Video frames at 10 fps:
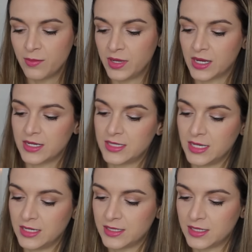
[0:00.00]
because
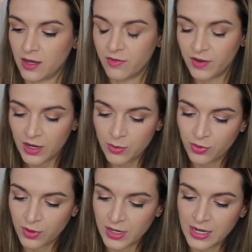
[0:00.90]
it's a very
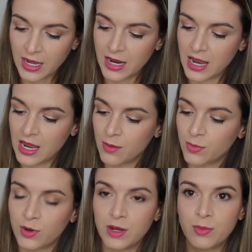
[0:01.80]
pretty kind of
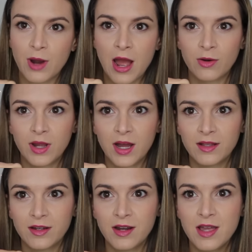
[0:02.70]
ambery brown
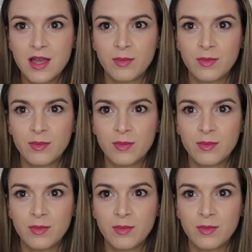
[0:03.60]
color,